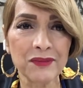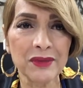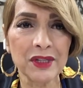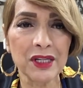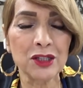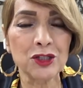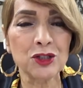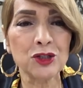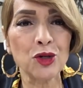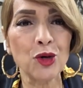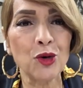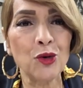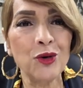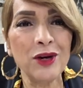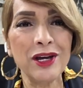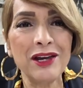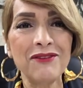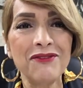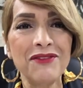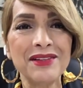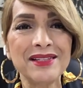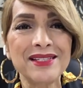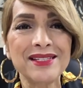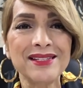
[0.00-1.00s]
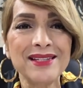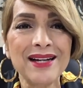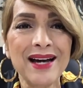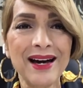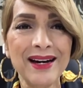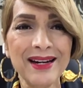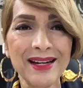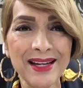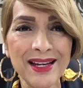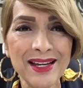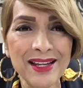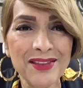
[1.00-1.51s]
So if it's not
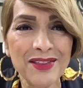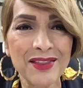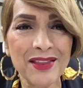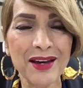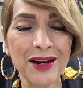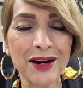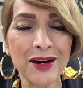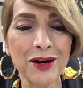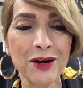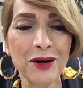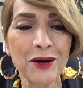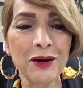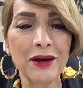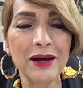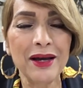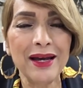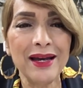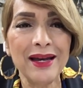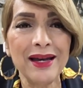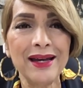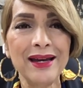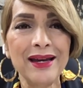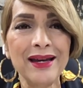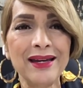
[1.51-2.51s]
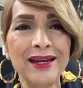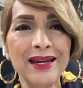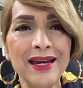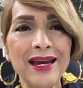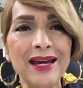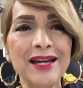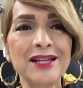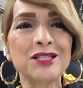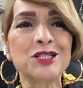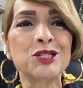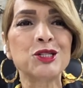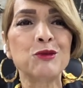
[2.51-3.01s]
in there, it
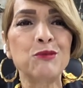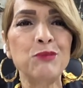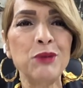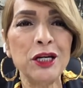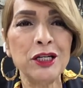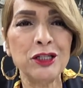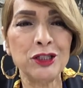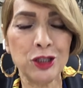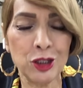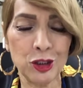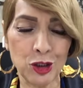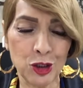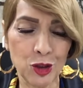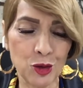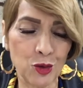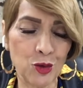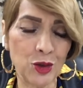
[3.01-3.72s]
can't speak to you.